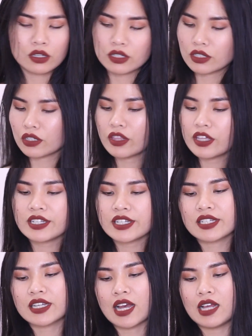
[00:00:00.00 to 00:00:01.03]
So this
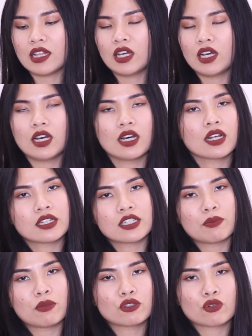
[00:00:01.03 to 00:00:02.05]
is color
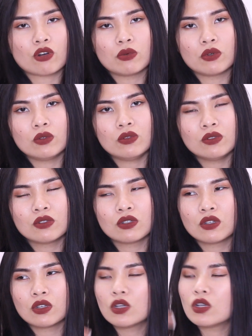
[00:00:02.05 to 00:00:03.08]
Double Trouble
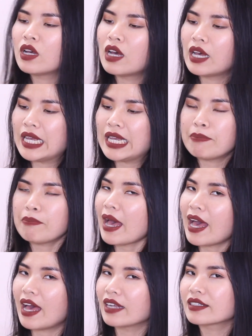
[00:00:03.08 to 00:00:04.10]
in
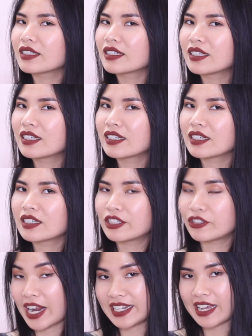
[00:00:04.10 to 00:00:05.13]
matte,
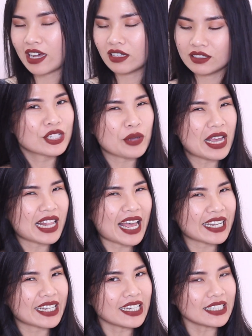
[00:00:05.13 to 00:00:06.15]
dry down. Do I
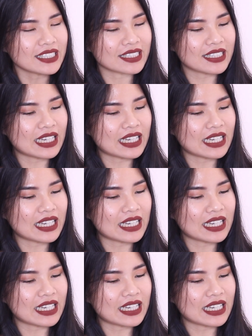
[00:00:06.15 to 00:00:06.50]
like it?